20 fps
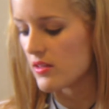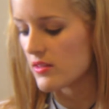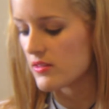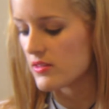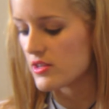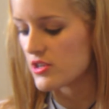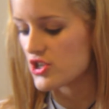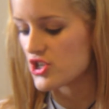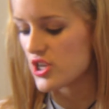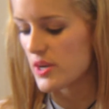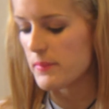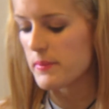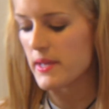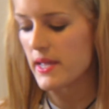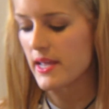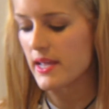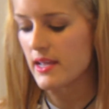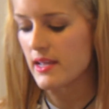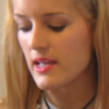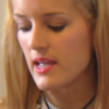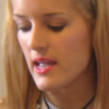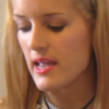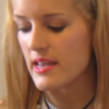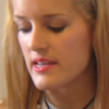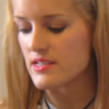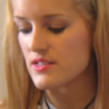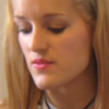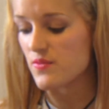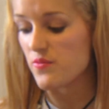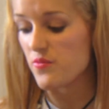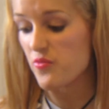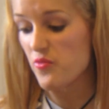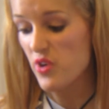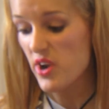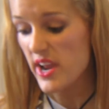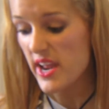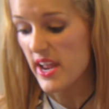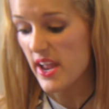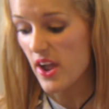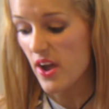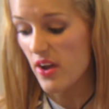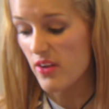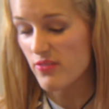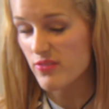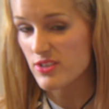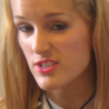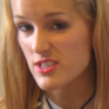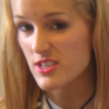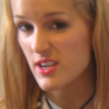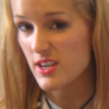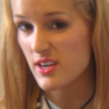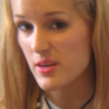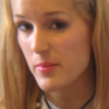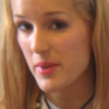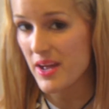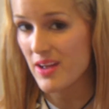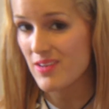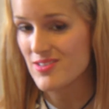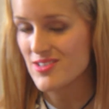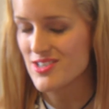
the shipping is free over a certain amount,